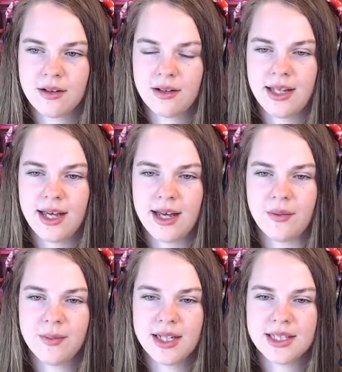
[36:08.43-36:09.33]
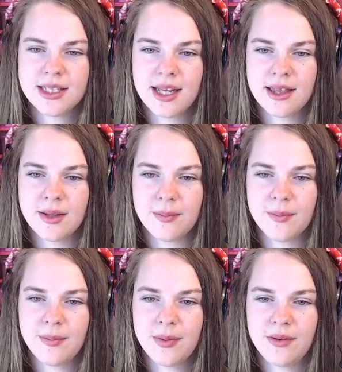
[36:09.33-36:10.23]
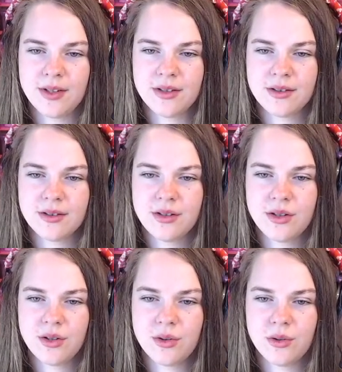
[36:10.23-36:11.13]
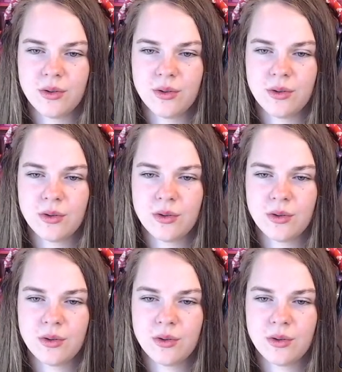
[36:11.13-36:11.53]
yeah, we might set the pivot to,